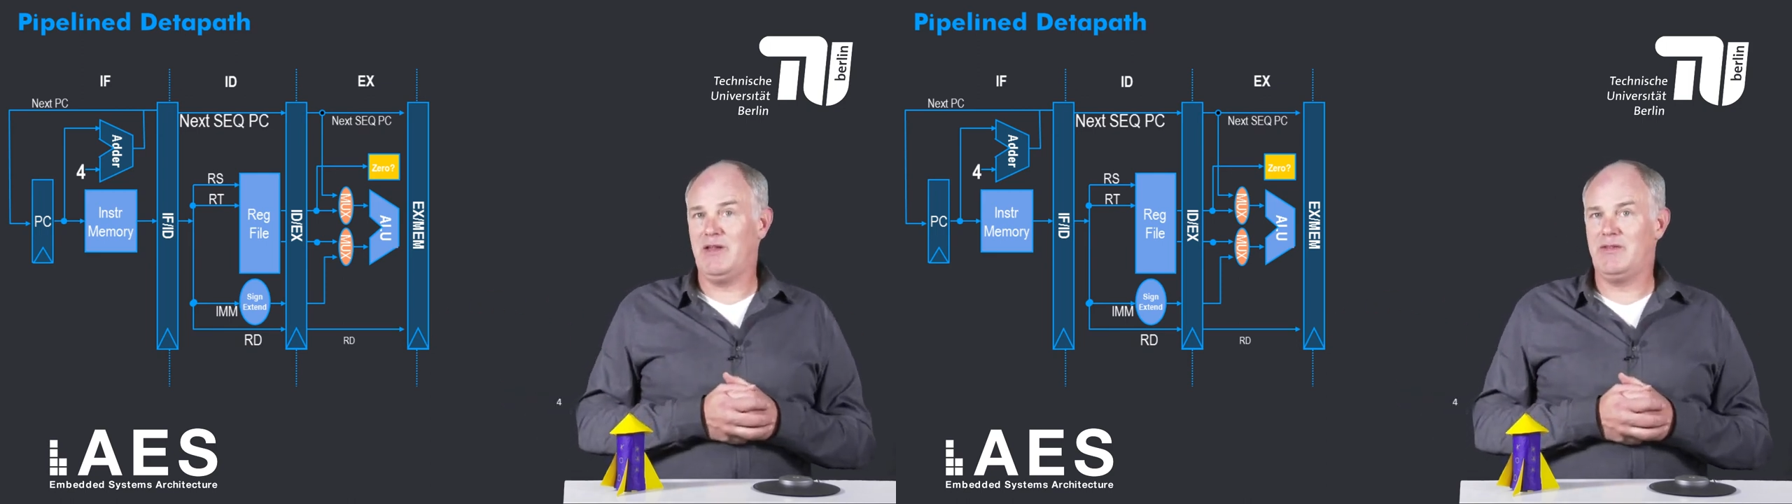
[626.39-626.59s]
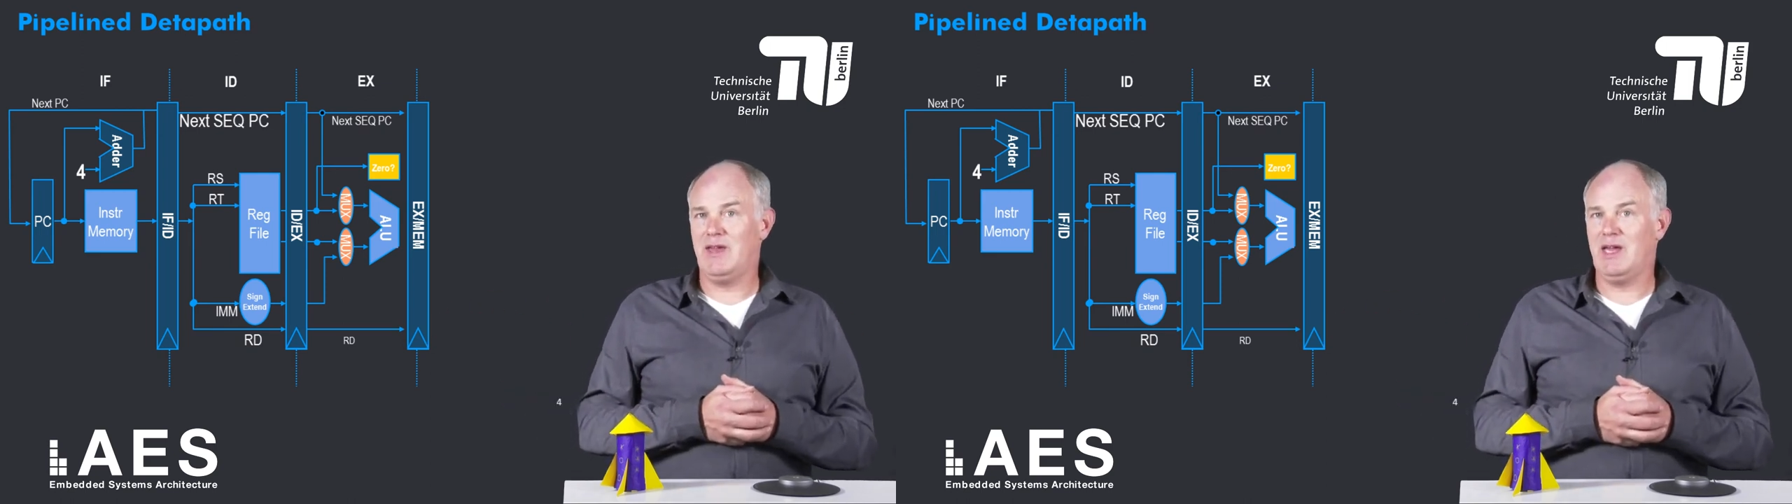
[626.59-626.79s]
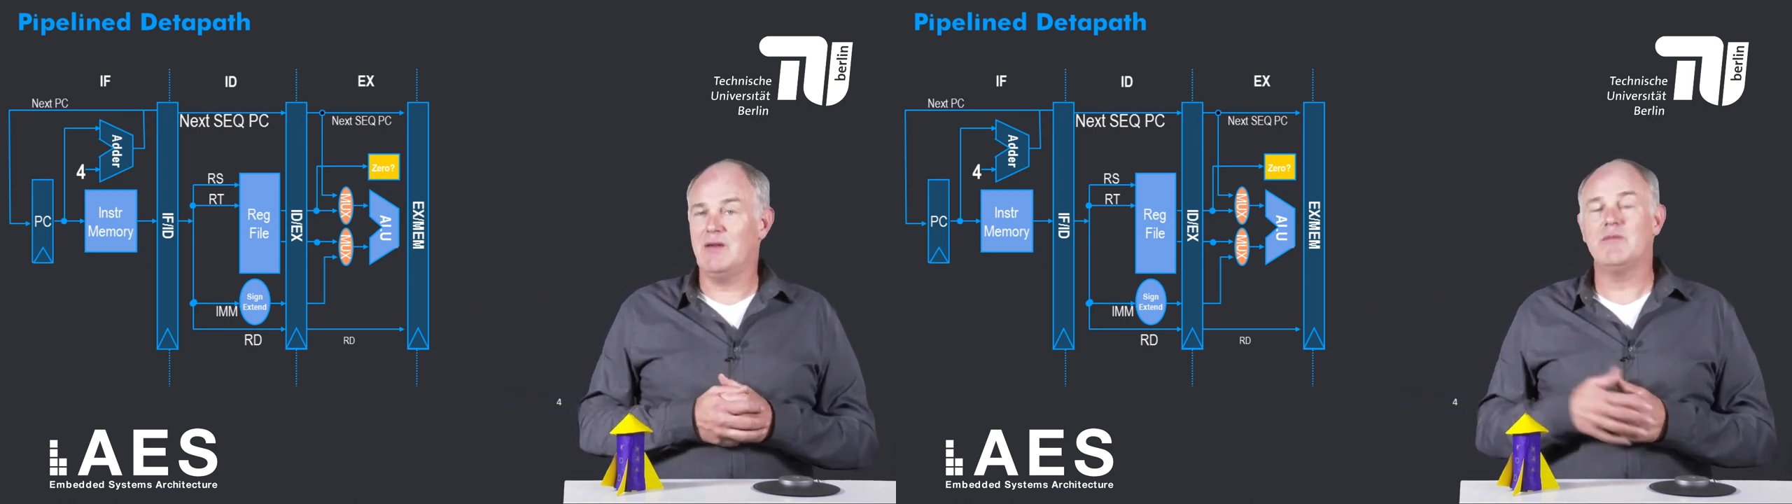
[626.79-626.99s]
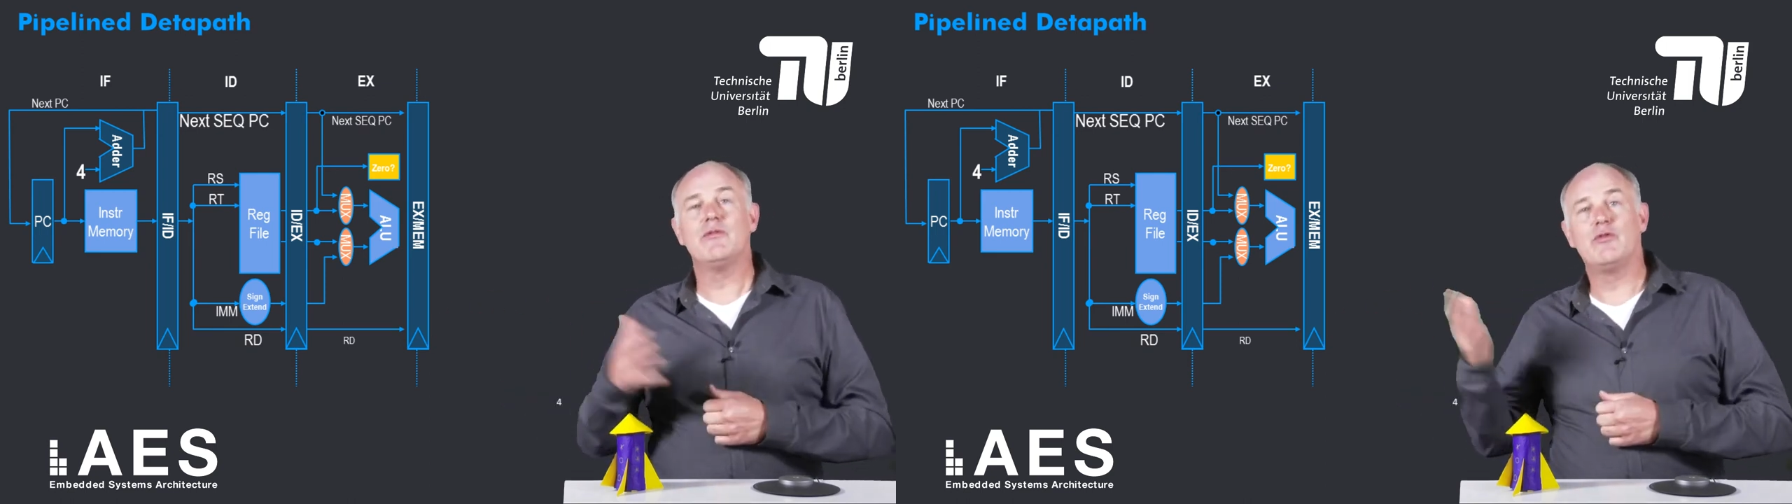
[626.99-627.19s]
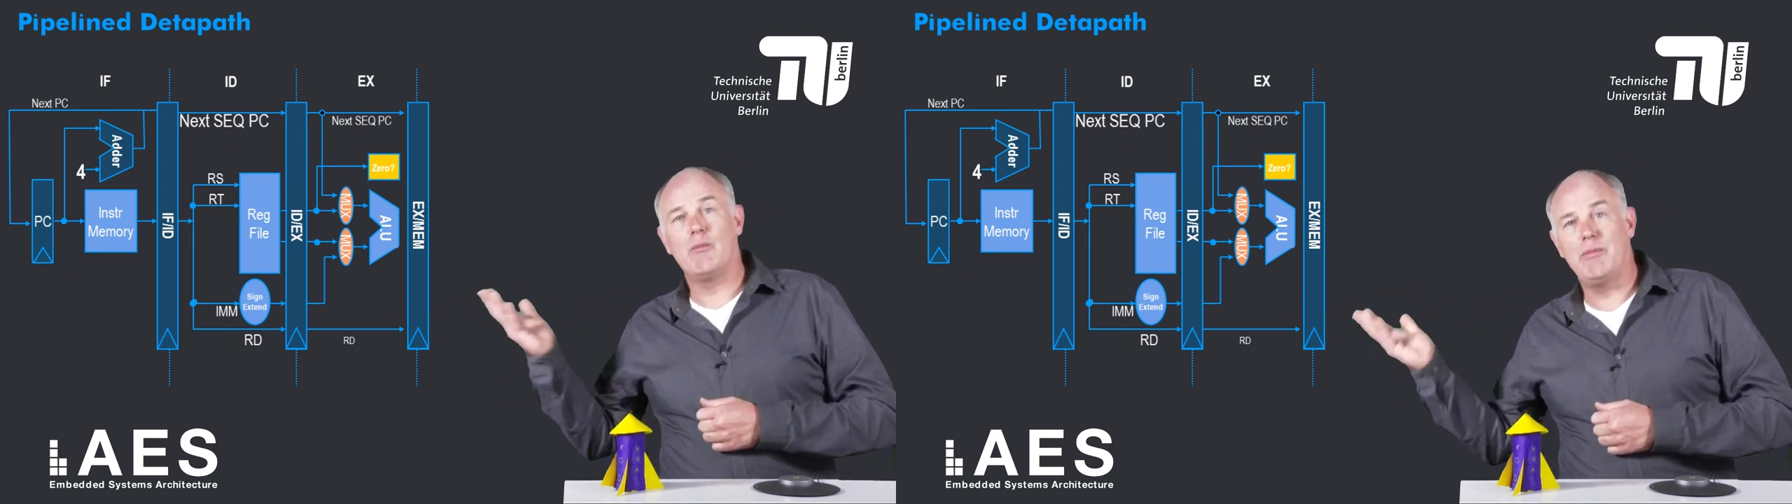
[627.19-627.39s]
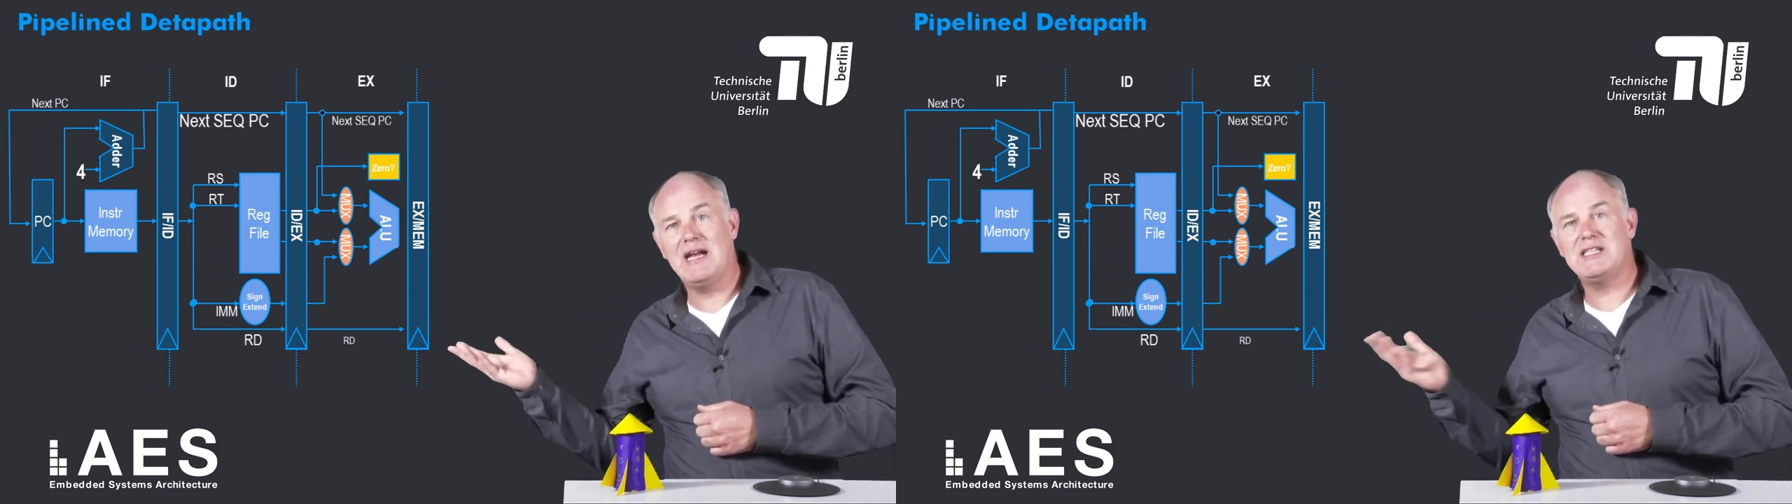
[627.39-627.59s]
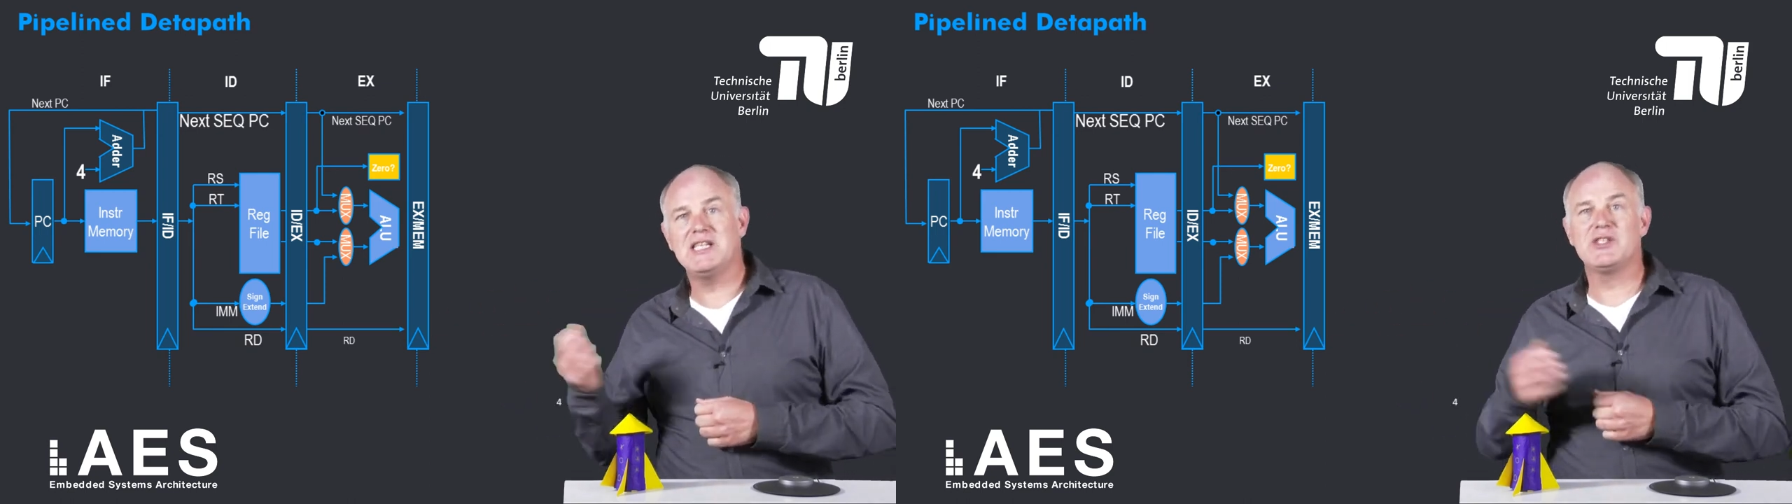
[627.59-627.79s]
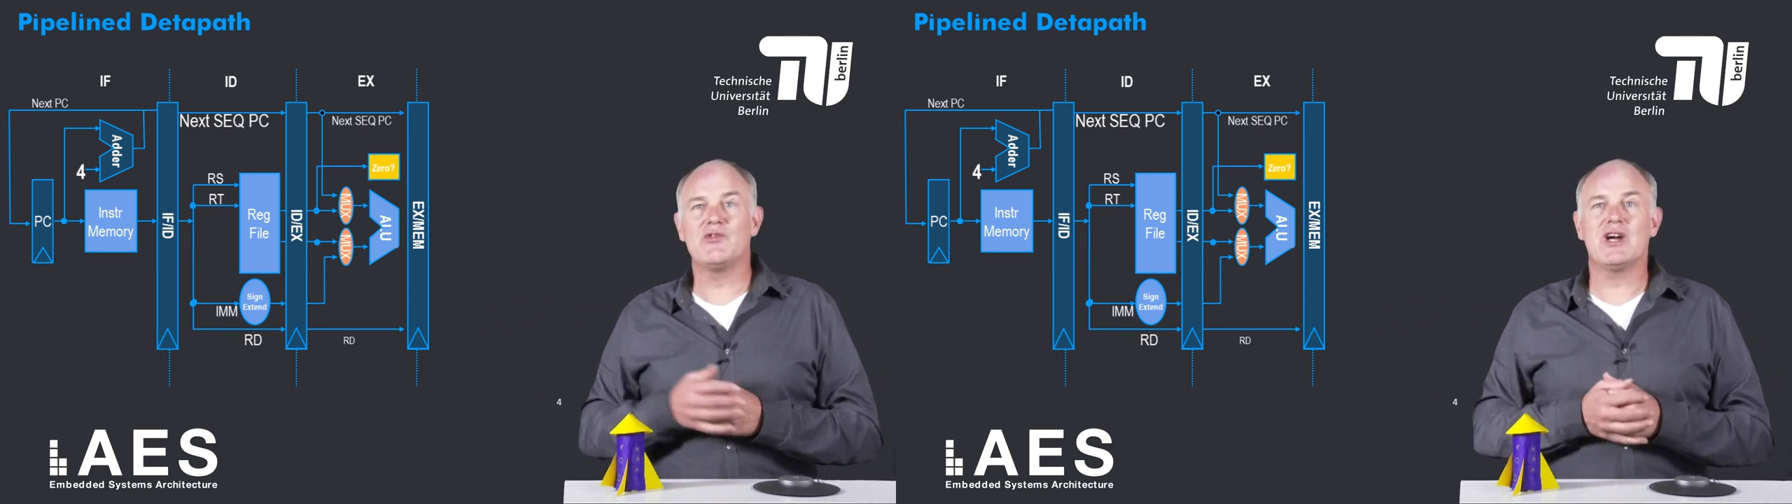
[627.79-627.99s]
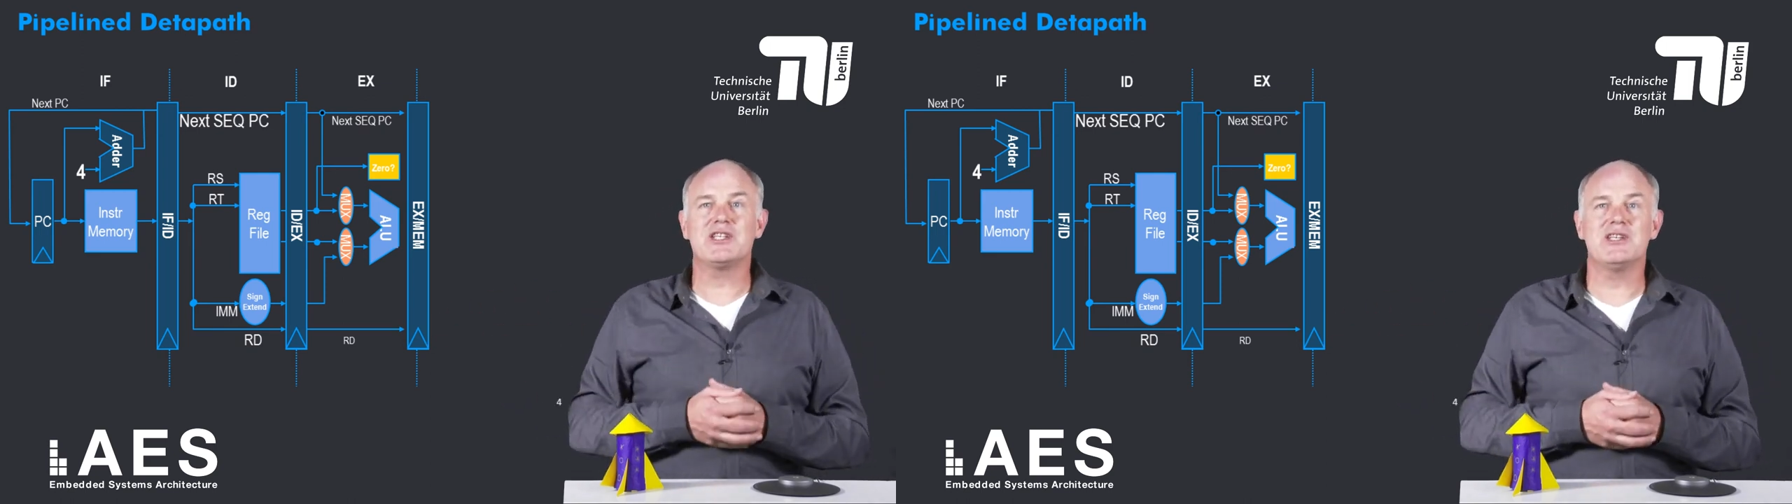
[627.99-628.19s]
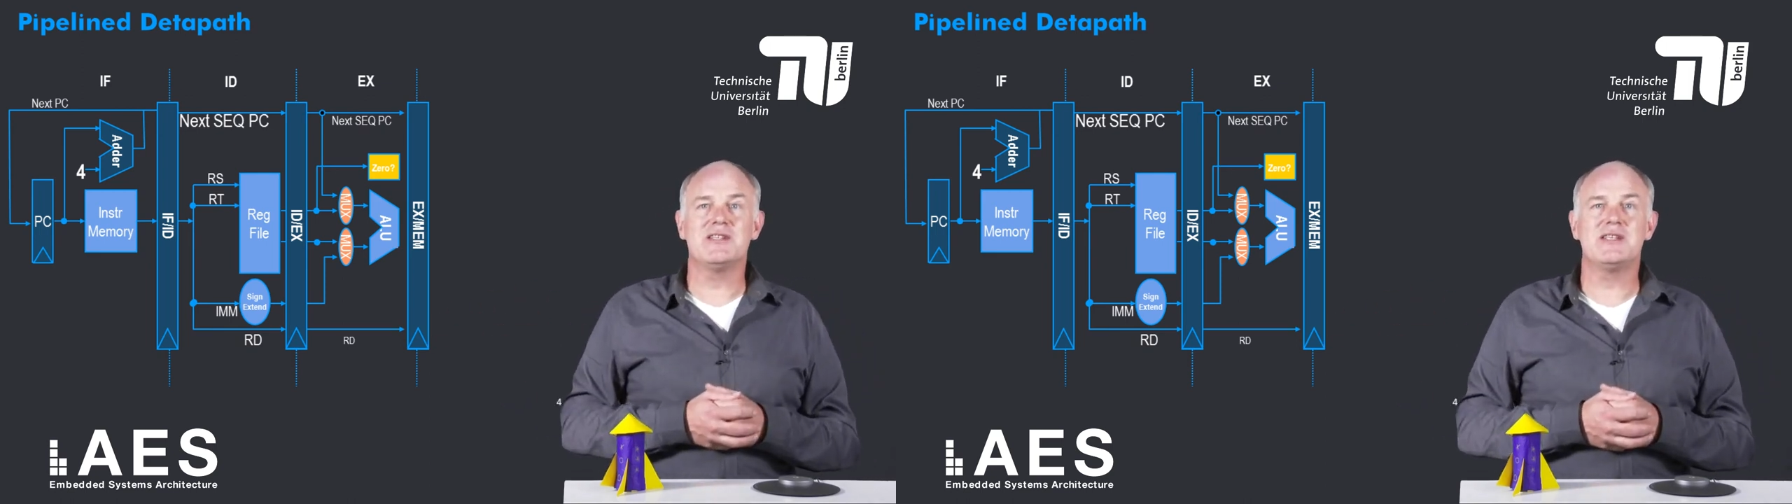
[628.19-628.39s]
PC for branch
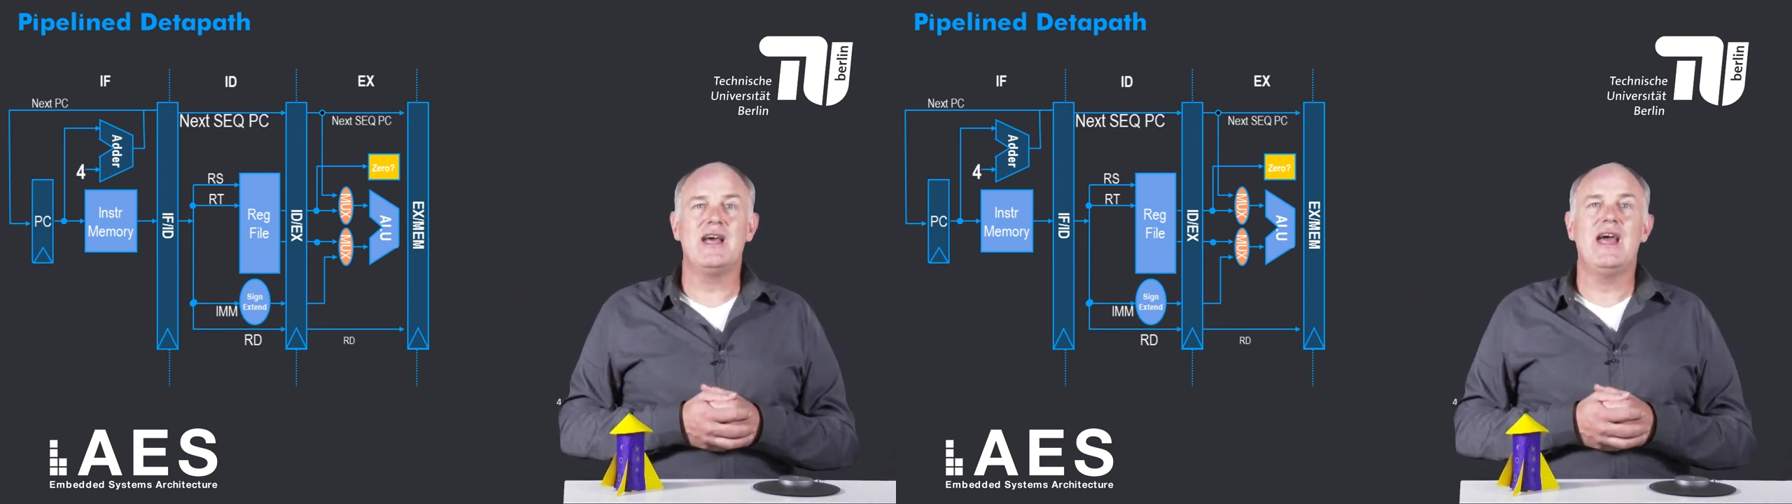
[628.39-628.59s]
instructions